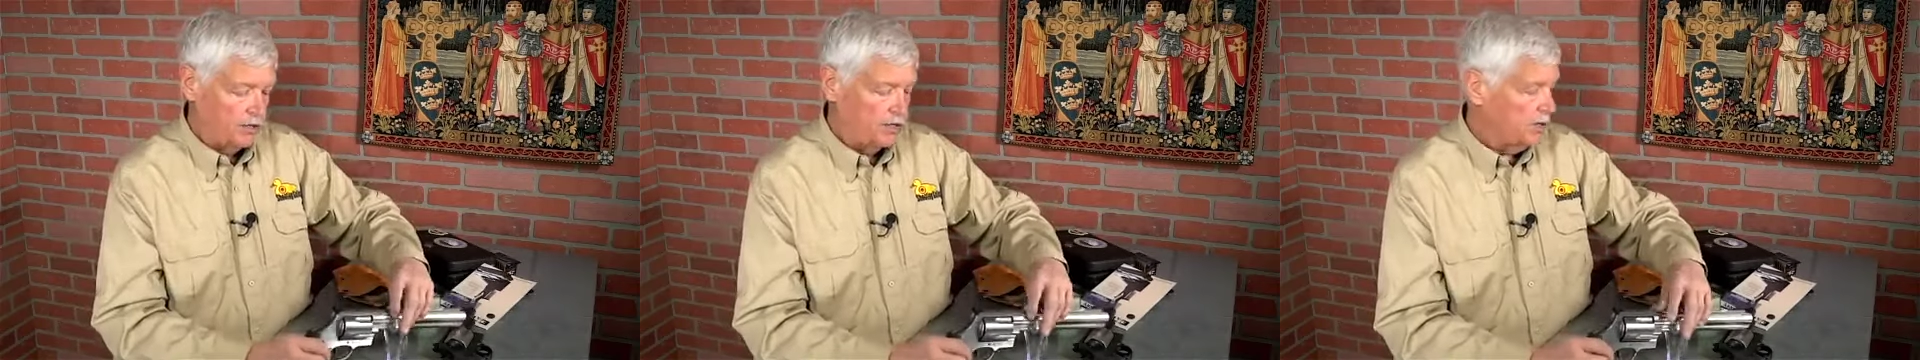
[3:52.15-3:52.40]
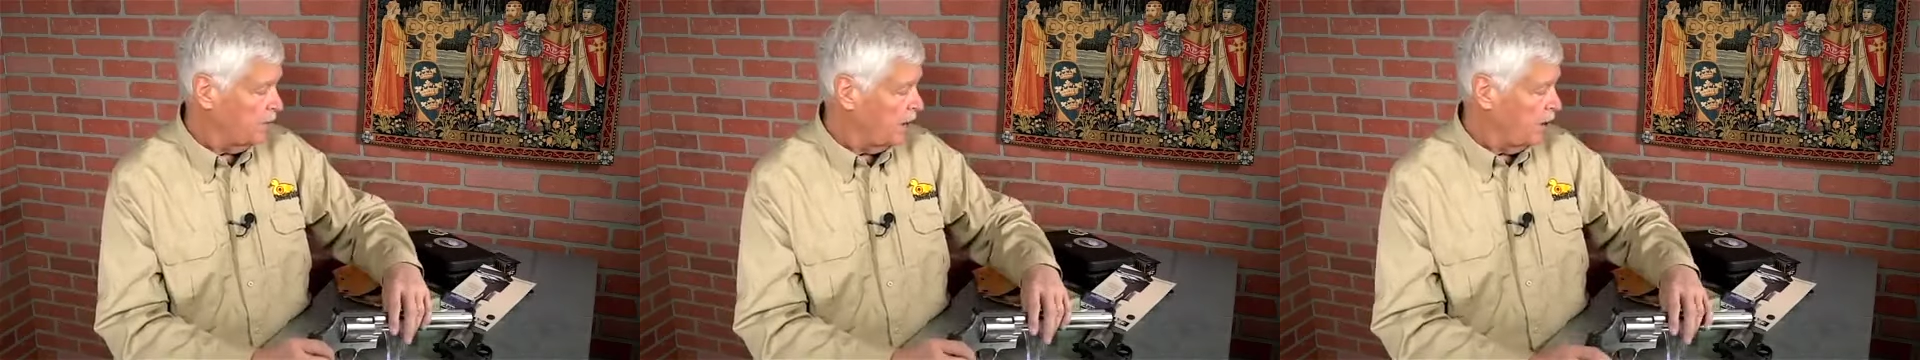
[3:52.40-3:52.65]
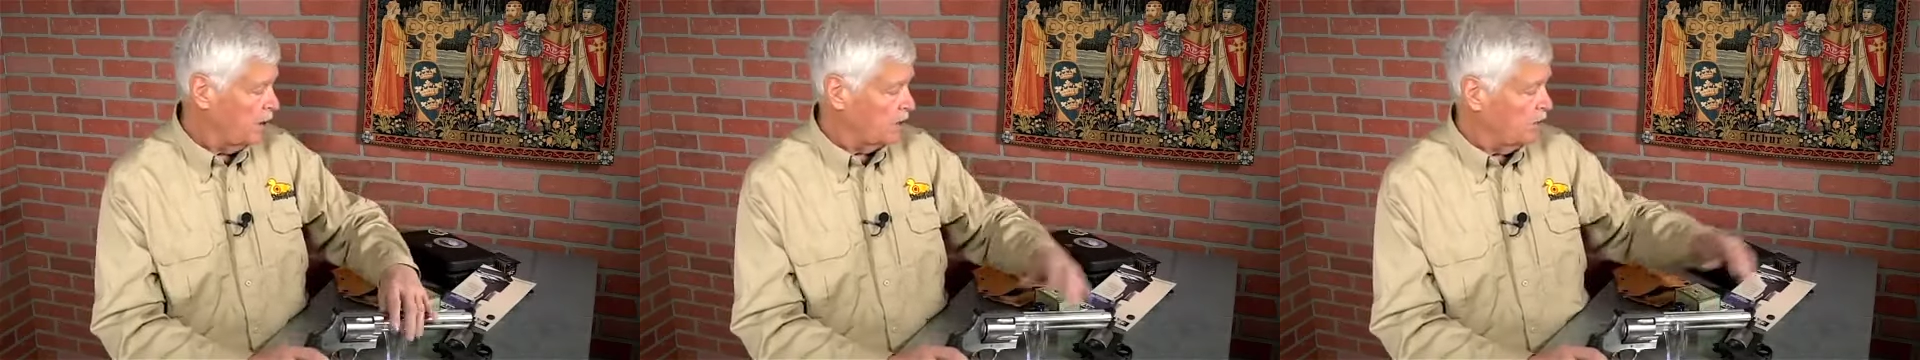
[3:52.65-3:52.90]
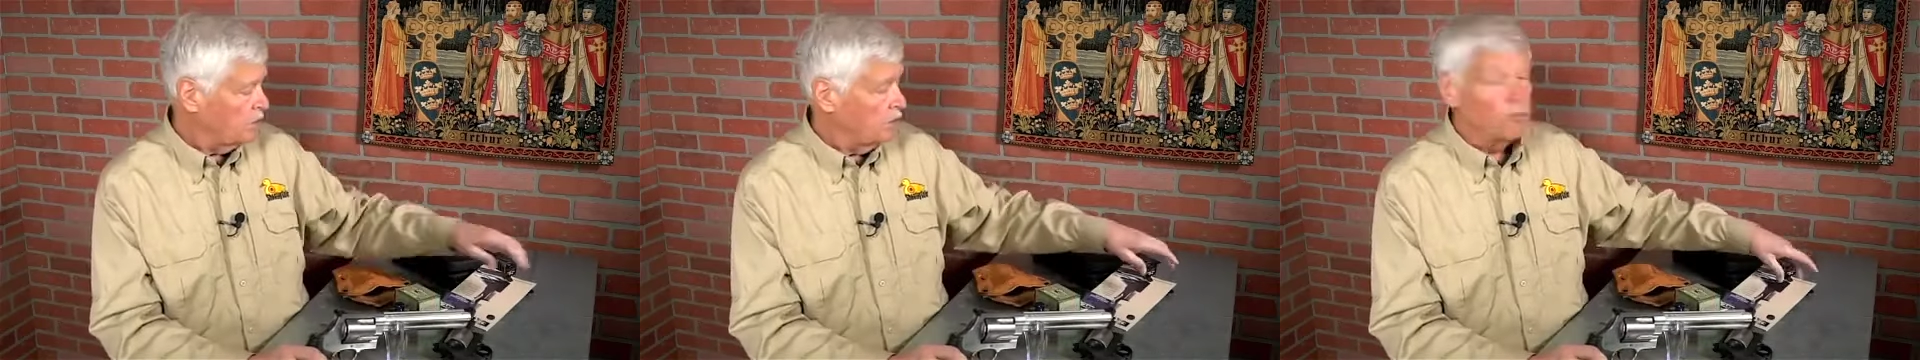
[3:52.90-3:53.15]
a
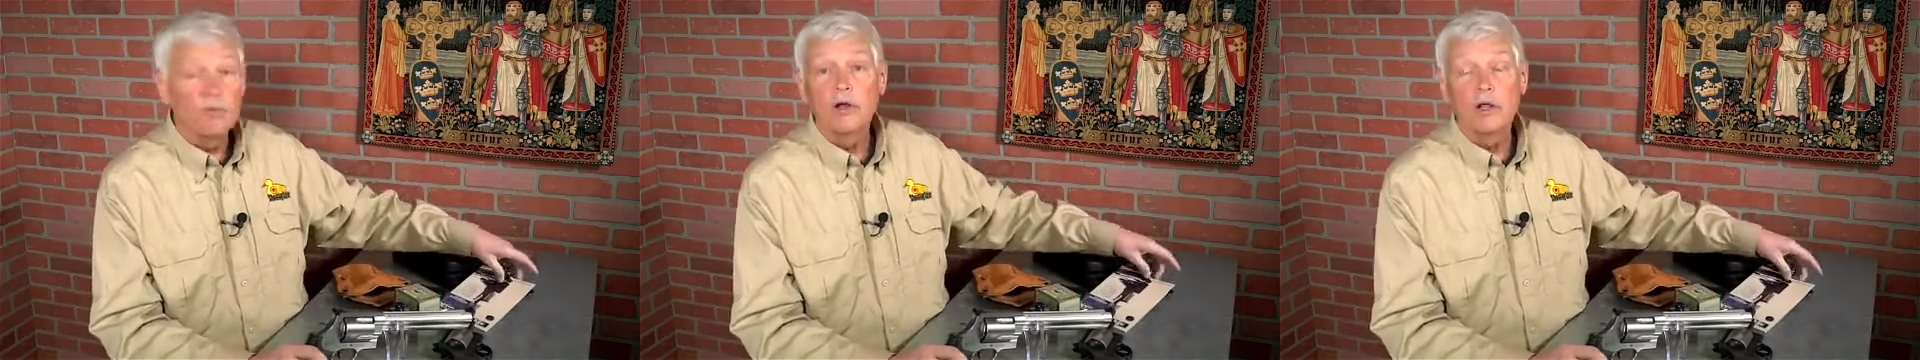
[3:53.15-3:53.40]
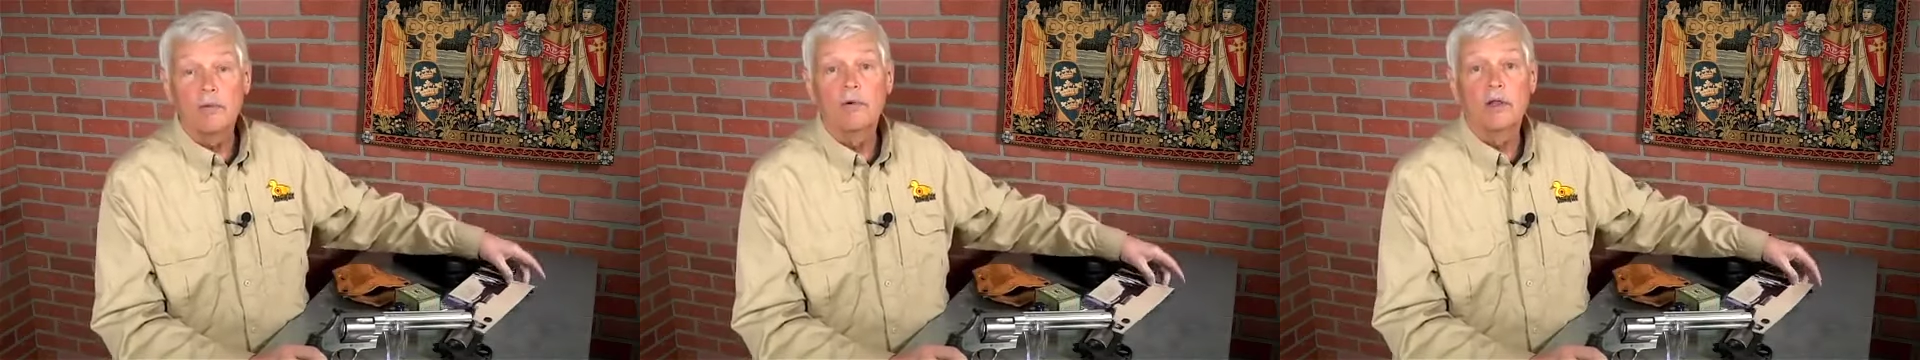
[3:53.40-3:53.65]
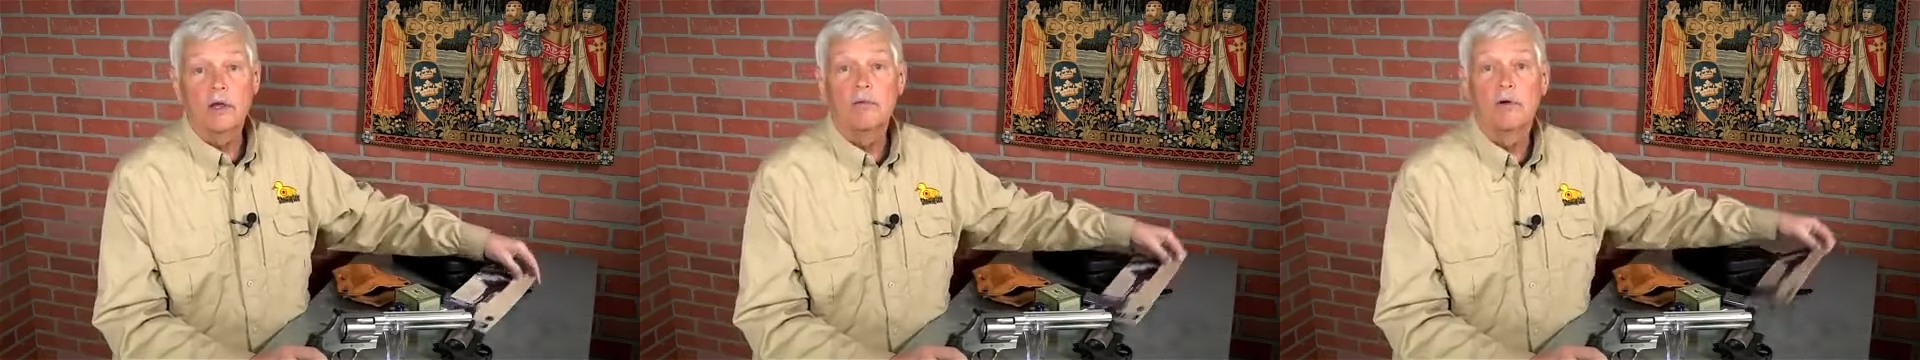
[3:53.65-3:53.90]
semi-auto, you really, really,